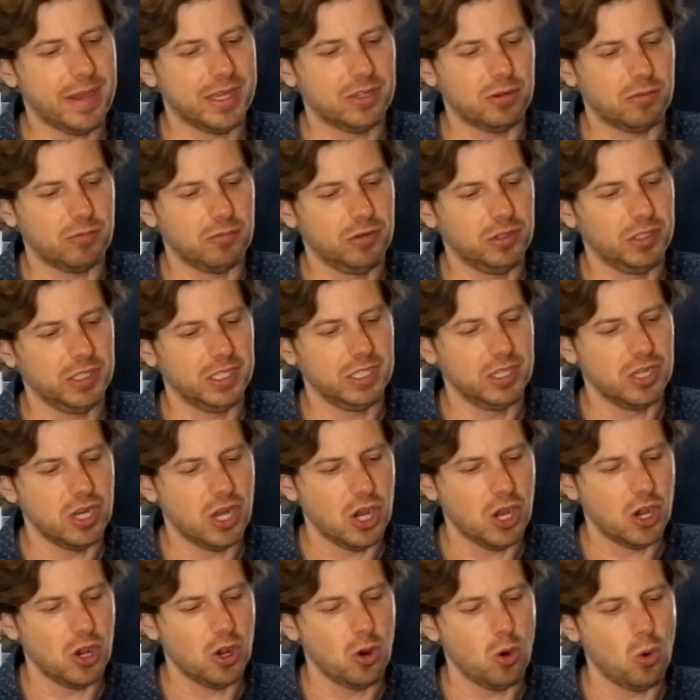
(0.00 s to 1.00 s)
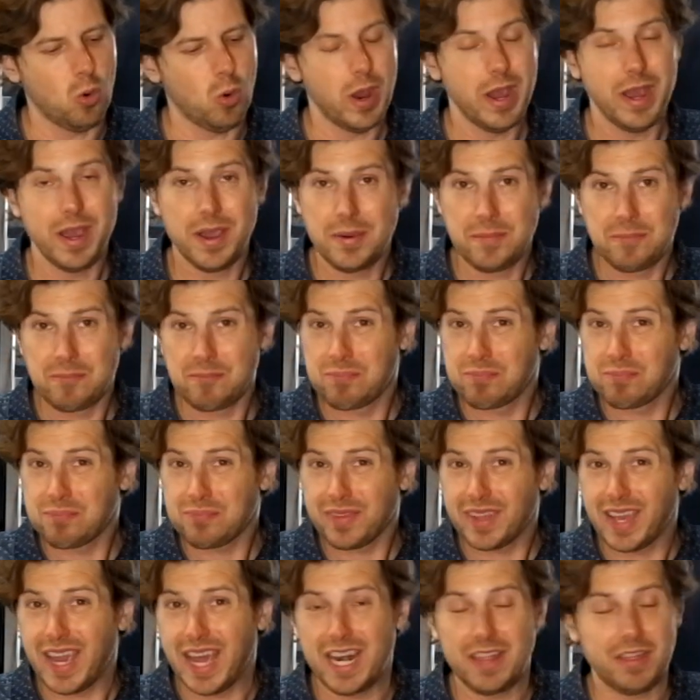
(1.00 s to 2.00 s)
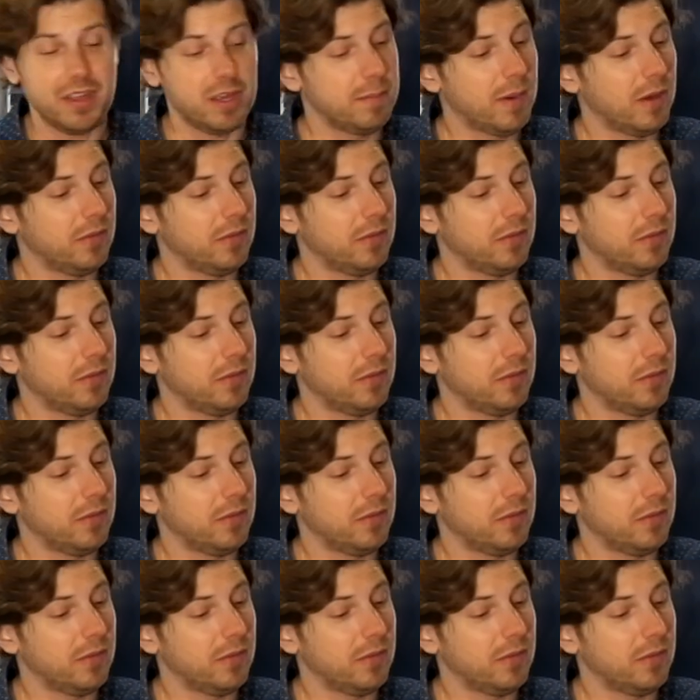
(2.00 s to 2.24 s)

I don't really know anything